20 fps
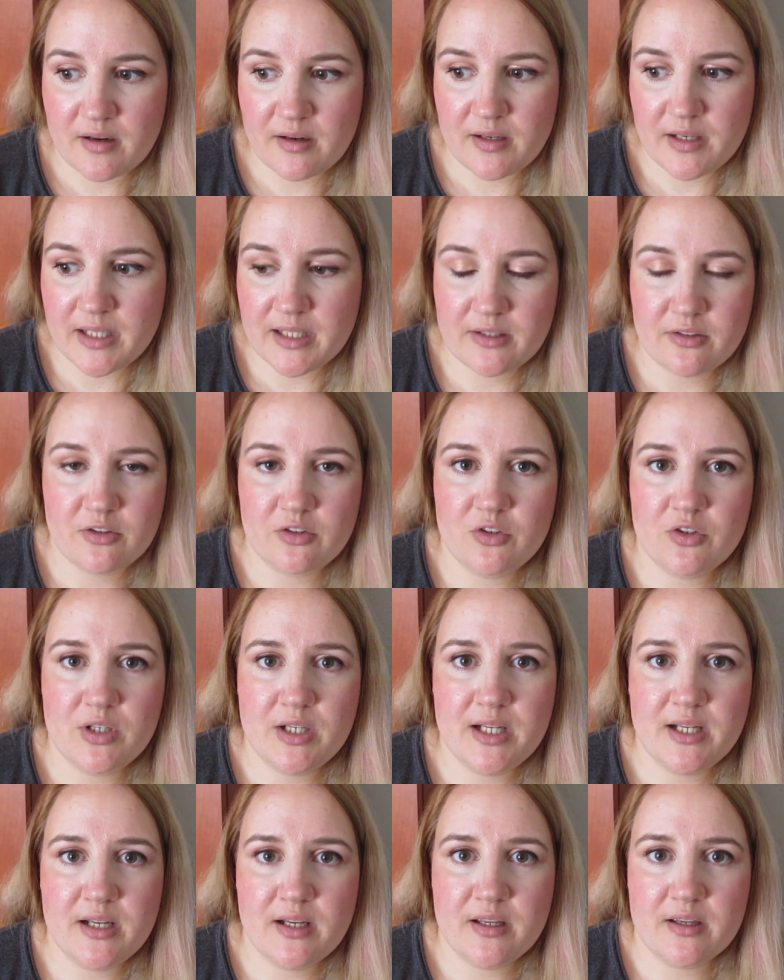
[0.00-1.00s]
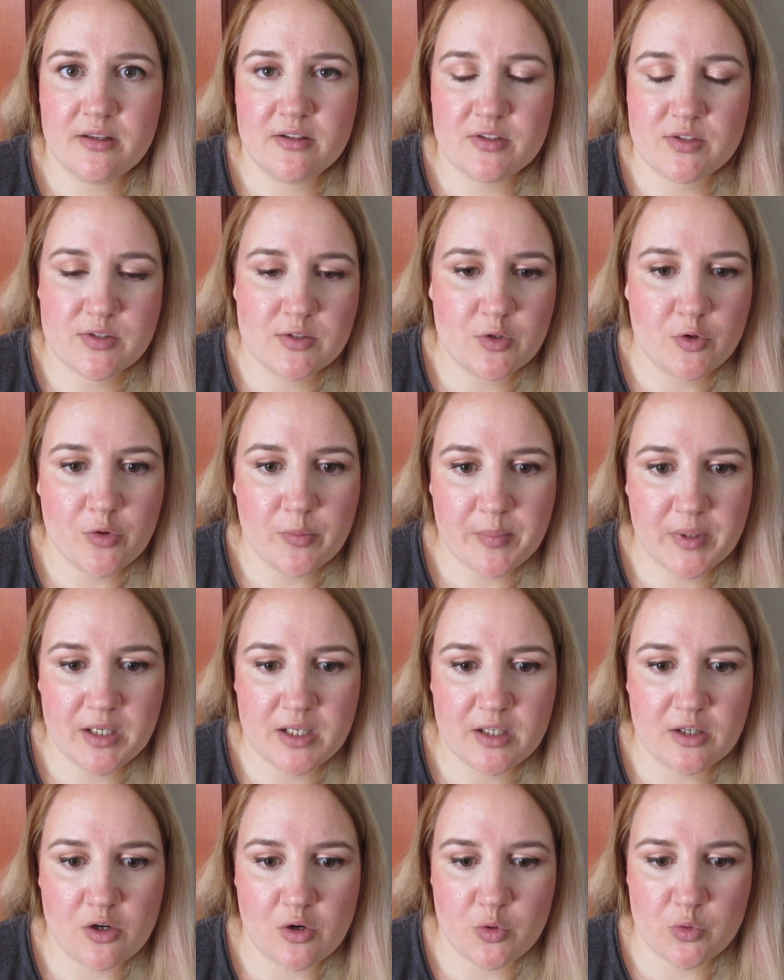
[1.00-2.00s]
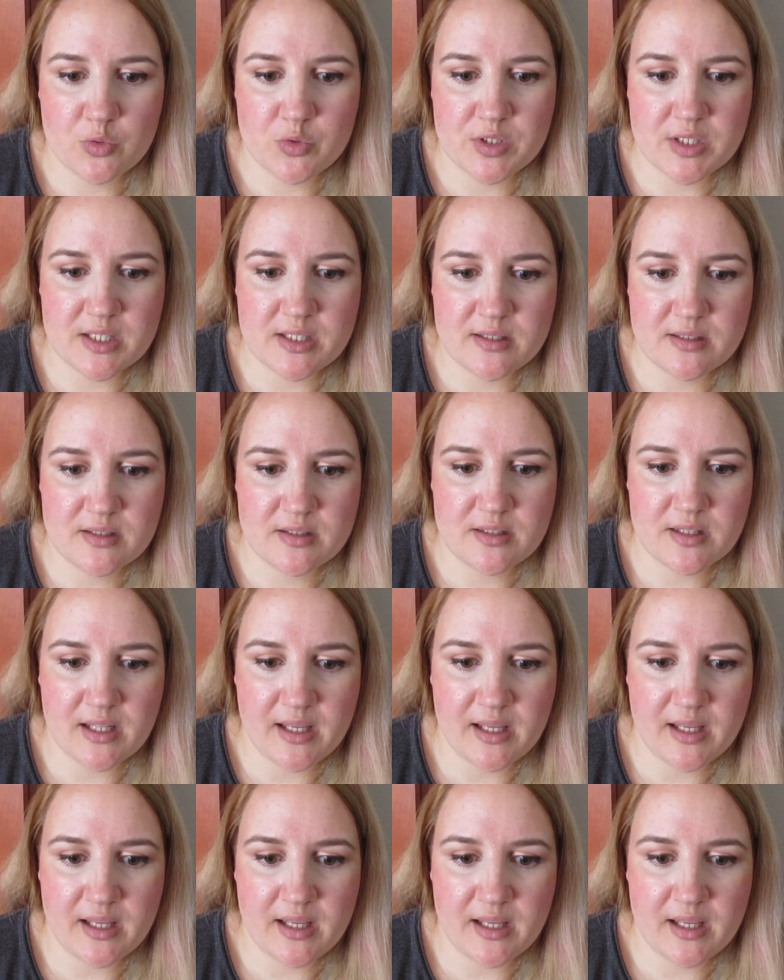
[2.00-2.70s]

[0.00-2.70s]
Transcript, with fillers: literally so many causes